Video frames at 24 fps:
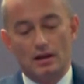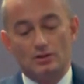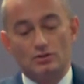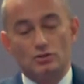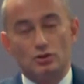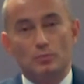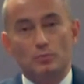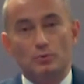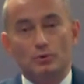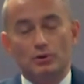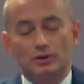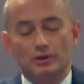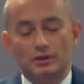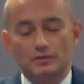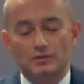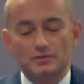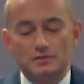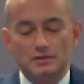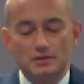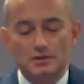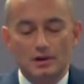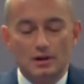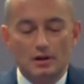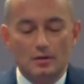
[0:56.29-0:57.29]
Its
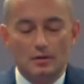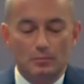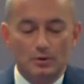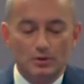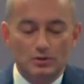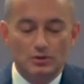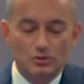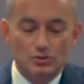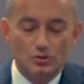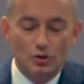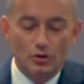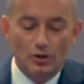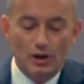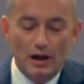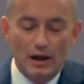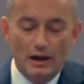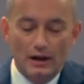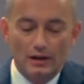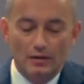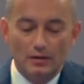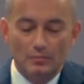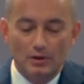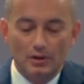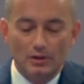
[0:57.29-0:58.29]
operatives must not
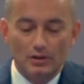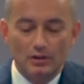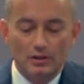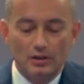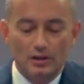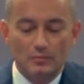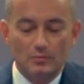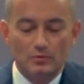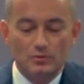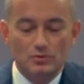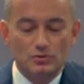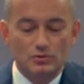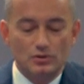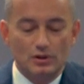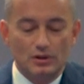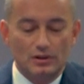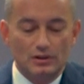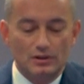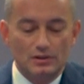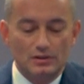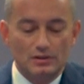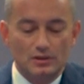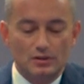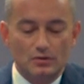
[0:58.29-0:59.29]
hide among the
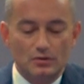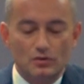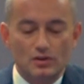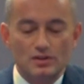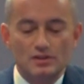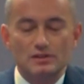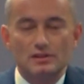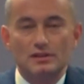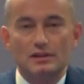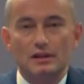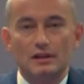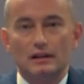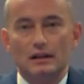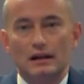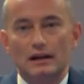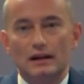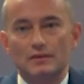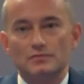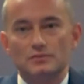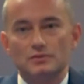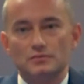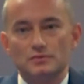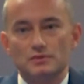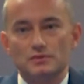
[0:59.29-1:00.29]
demonstrators and risk the
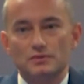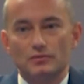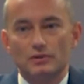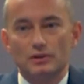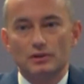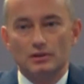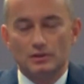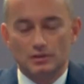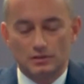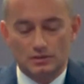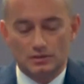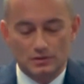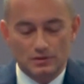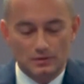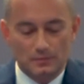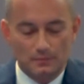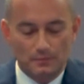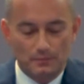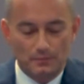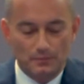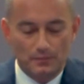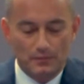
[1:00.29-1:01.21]
lives of civilians.